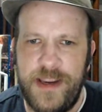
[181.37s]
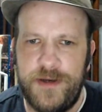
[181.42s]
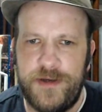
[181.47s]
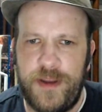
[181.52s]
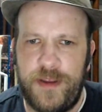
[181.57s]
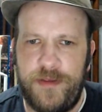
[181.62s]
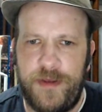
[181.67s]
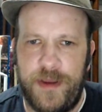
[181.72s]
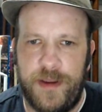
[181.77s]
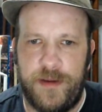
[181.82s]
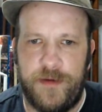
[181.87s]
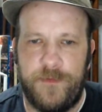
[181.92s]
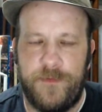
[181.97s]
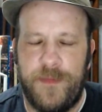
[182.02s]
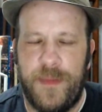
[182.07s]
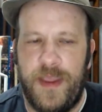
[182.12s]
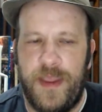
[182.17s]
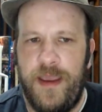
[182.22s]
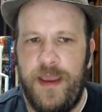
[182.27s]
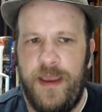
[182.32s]
the thing.
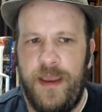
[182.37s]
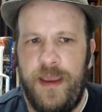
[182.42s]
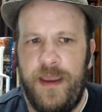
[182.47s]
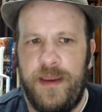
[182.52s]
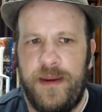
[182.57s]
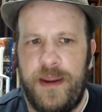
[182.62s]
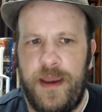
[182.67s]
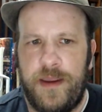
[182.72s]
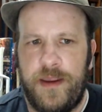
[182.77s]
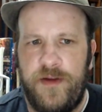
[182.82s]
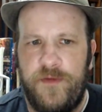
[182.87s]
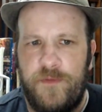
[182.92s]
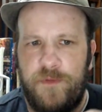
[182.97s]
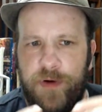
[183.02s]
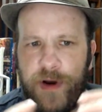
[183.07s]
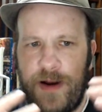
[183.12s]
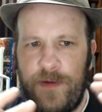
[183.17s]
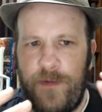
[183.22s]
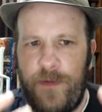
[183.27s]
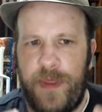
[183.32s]
Now, you've
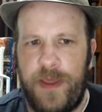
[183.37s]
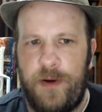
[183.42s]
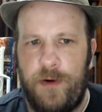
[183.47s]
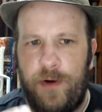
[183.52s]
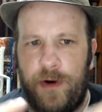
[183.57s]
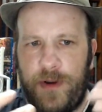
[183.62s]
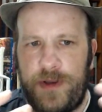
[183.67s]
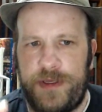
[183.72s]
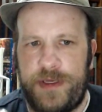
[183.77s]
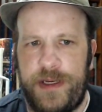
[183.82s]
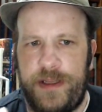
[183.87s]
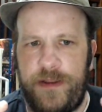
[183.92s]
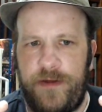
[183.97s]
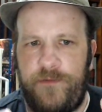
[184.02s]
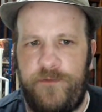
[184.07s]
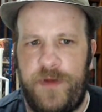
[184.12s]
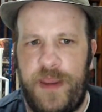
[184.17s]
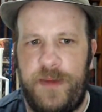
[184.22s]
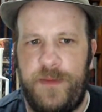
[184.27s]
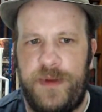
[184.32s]
probably all seen the
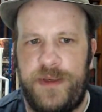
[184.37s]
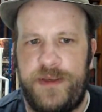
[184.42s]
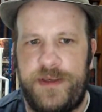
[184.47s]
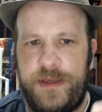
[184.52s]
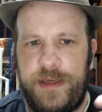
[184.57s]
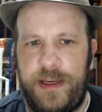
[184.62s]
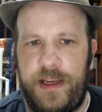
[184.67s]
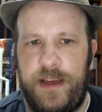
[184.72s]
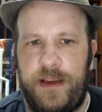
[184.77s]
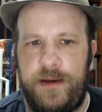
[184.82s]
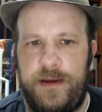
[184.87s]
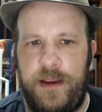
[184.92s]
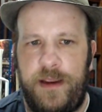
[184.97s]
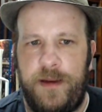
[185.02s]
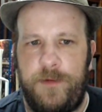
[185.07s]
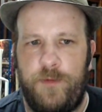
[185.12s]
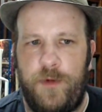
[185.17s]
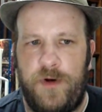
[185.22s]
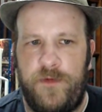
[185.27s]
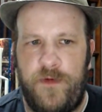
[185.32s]
famous scene
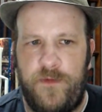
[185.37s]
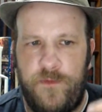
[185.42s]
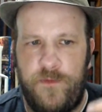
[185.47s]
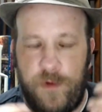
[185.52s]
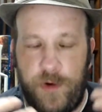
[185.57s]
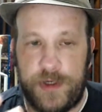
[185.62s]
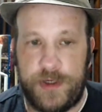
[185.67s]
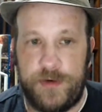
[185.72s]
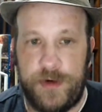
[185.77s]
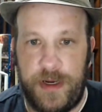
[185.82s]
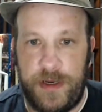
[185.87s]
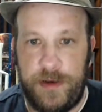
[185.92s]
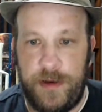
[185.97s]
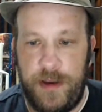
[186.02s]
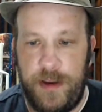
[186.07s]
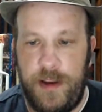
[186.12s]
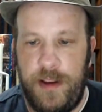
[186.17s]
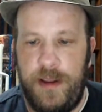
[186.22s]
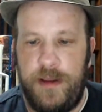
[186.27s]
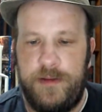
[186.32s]
in Wolf of Wall Street
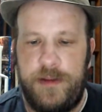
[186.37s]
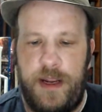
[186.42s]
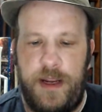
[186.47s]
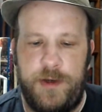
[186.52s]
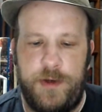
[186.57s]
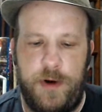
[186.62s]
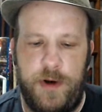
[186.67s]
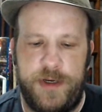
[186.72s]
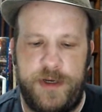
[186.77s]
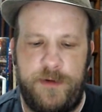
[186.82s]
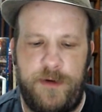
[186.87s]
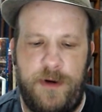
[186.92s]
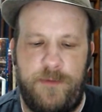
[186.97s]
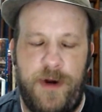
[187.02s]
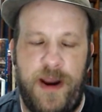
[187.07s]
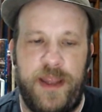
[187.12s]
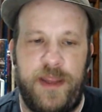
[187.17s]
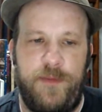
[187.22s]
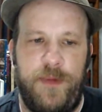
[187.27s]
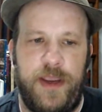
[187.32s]
that I talked about
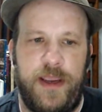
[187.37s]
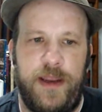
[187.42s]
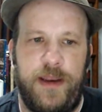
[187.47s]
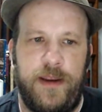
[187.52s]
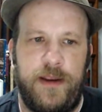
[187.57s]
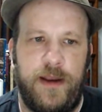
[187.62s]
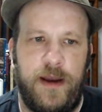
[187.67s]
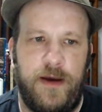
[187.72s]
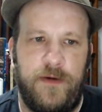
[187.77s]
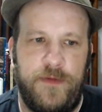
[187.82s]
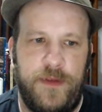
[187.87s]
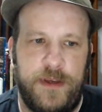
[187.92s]
right at the beginning of this